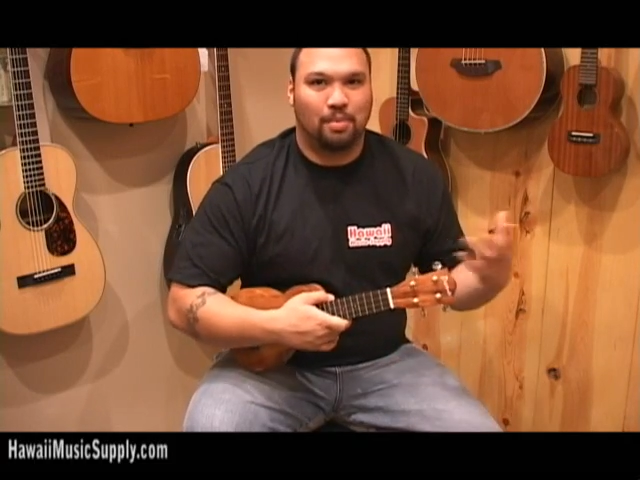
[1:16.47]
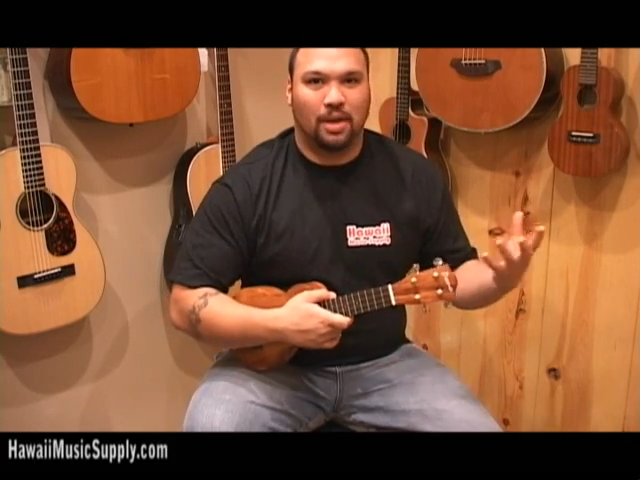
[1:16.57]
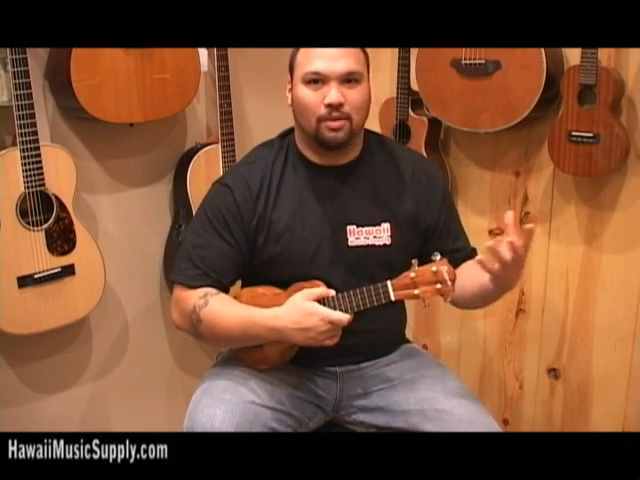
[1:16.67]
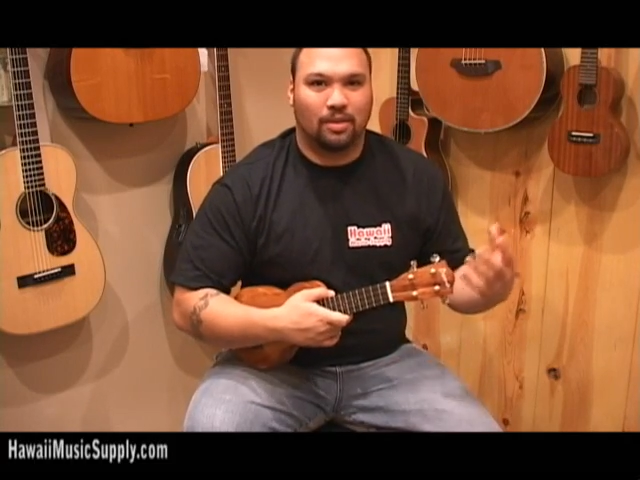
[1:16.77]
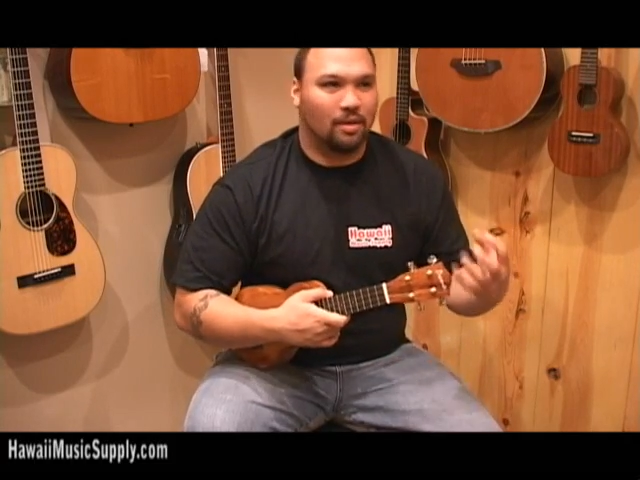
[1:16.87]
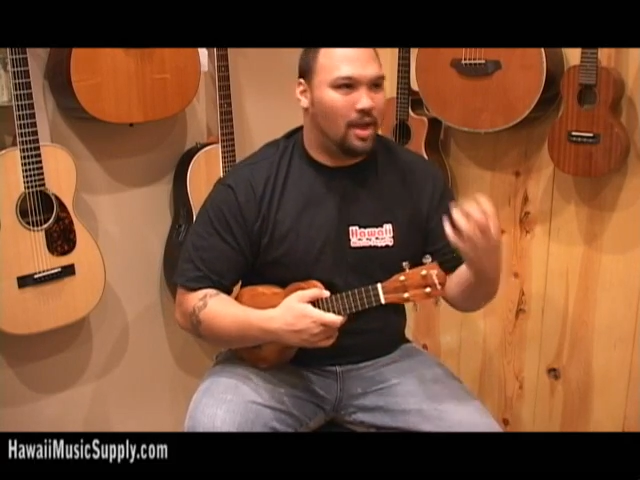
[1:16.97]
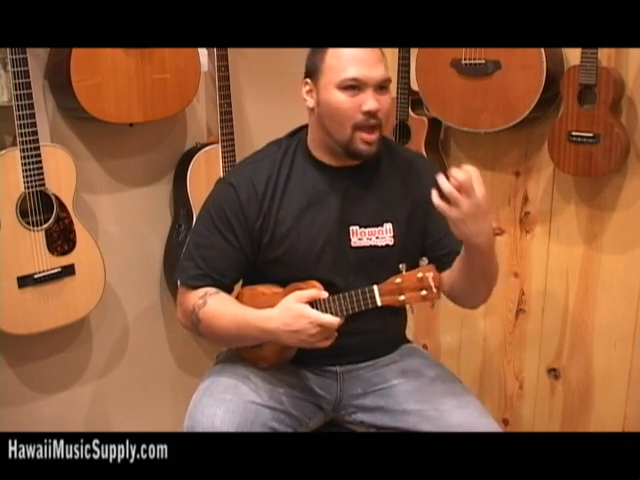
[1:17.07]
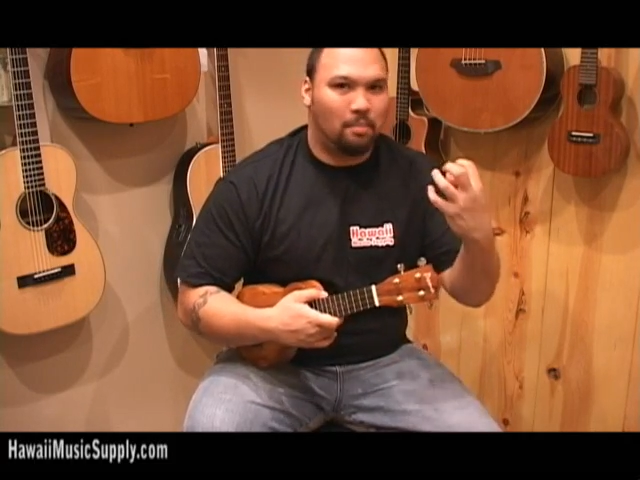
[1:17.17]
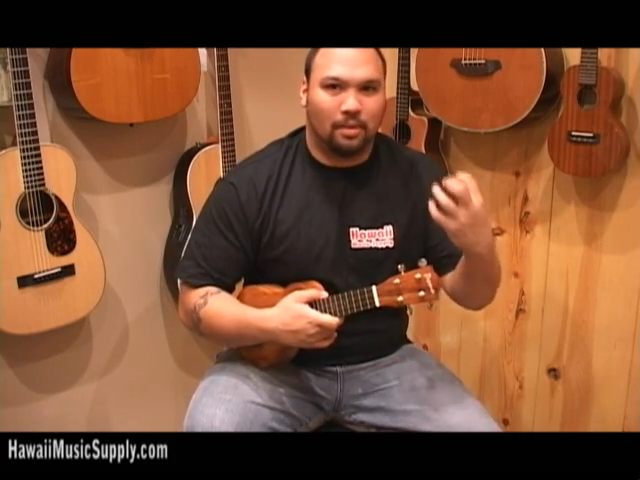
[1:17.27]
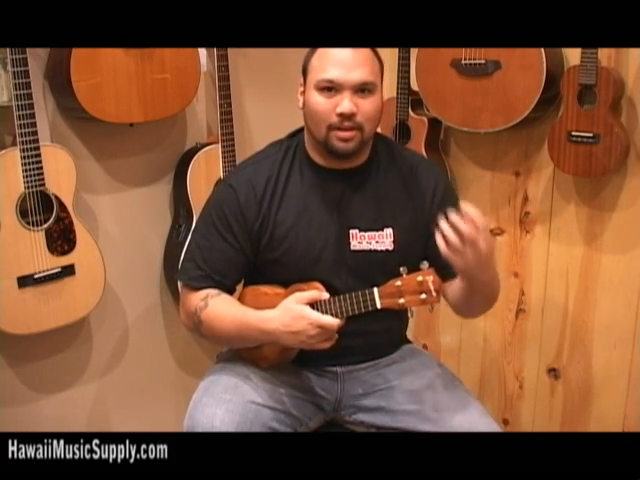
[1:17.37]
pig with the
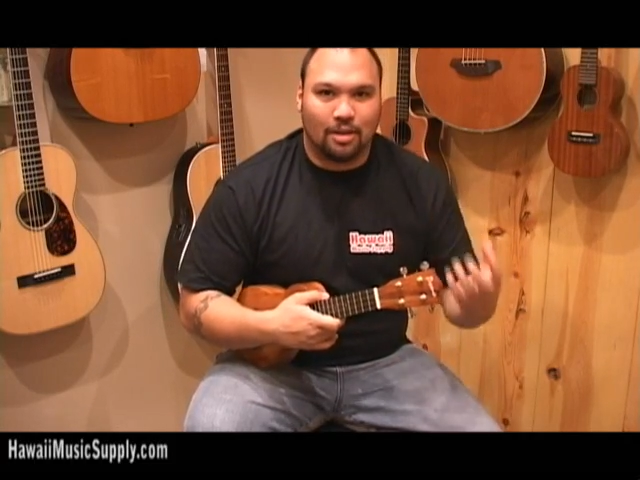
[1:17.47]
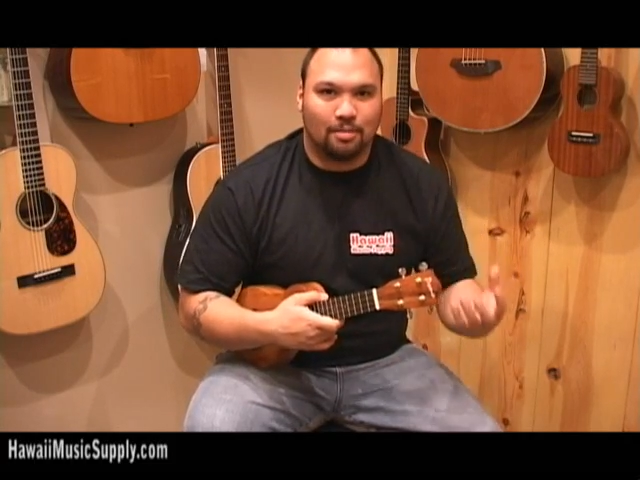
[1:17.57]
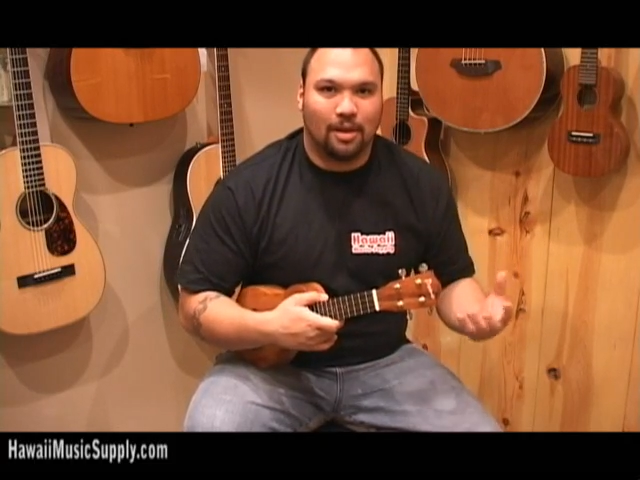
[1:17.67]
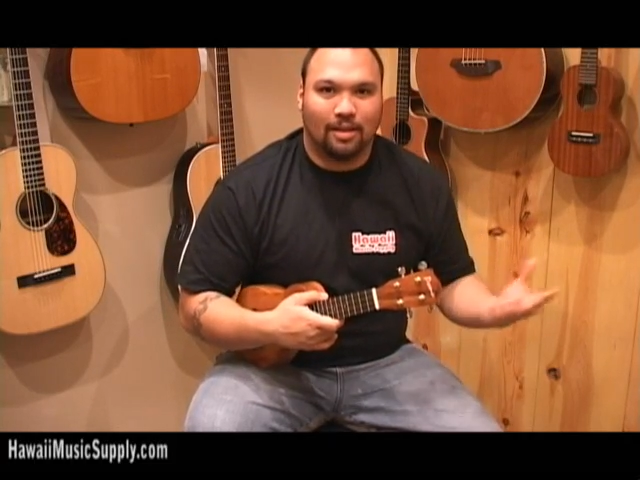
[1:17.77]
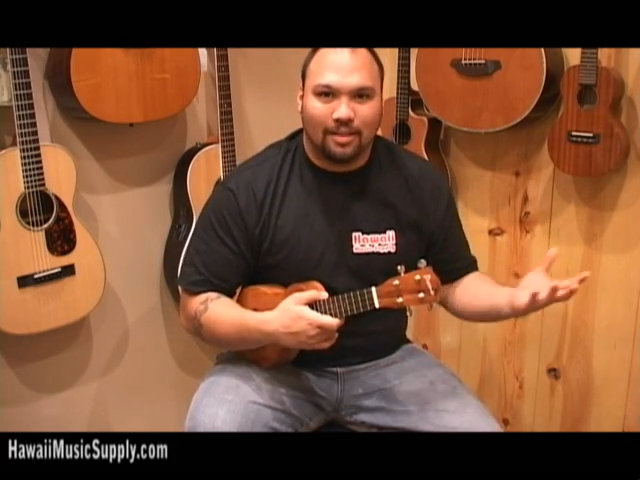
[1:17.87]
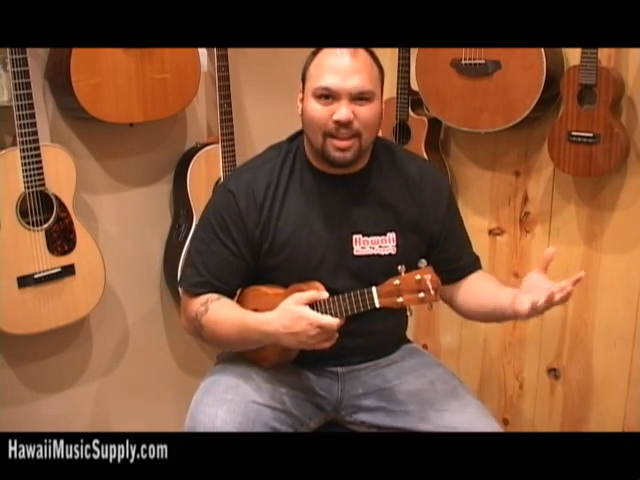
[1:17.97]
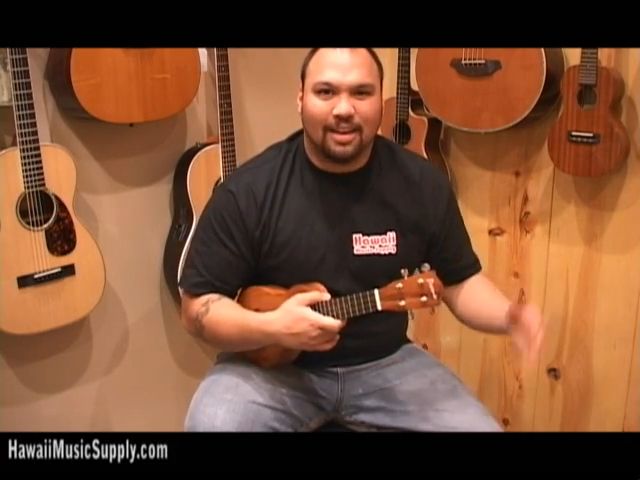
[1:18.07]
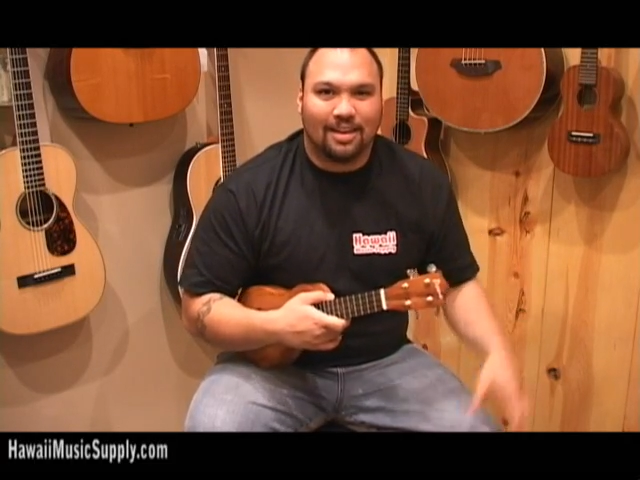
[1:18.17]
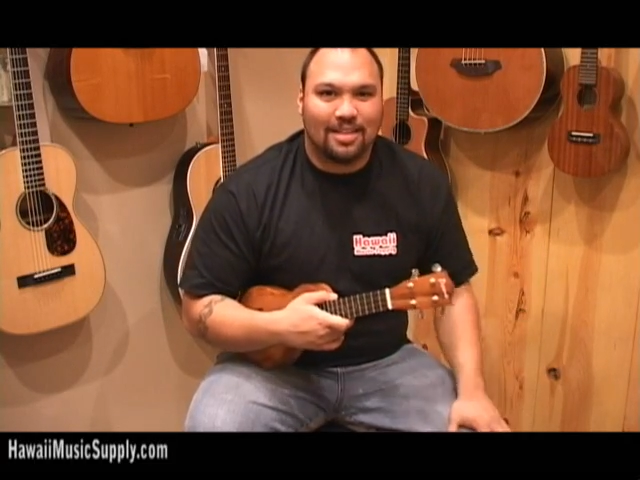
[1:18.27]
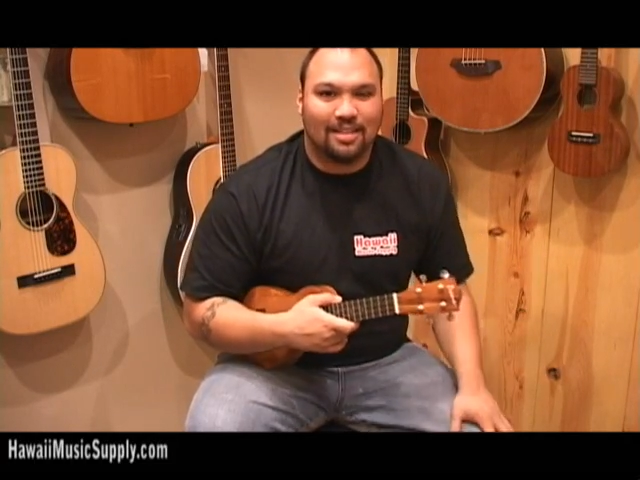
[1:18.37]
apple in his mouth and
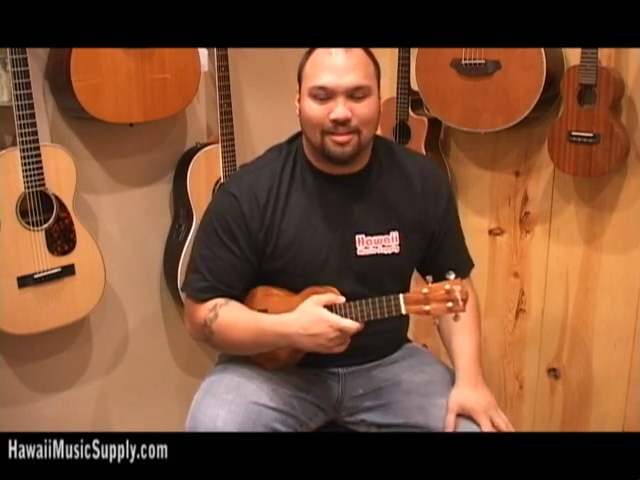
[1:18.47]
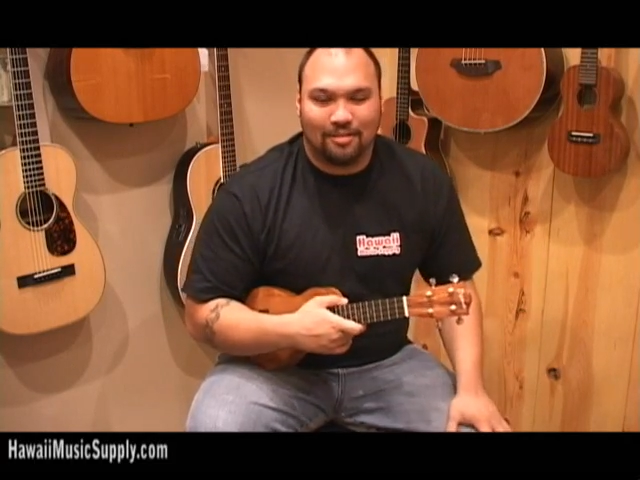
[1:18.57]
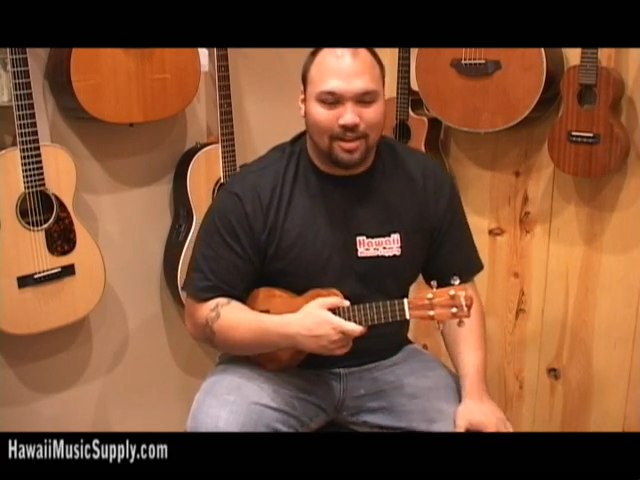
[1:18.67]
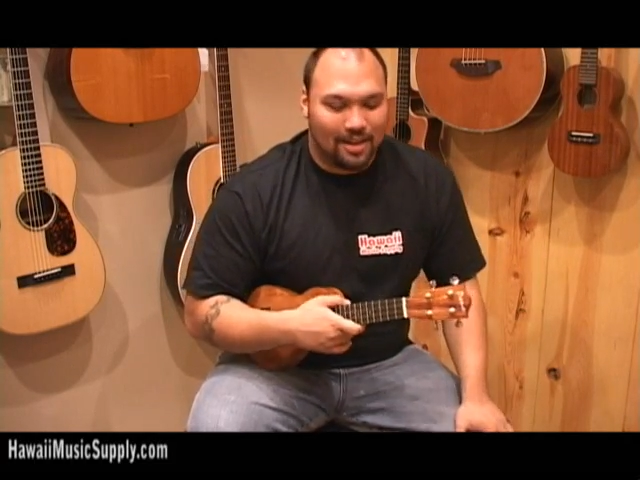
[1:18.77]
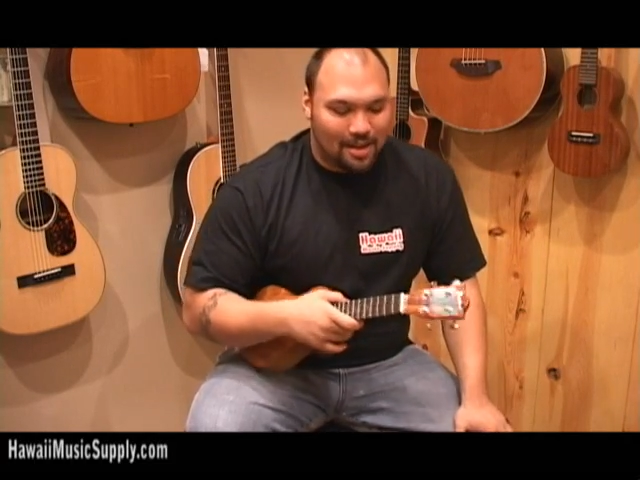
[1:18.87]
that kind of stuff.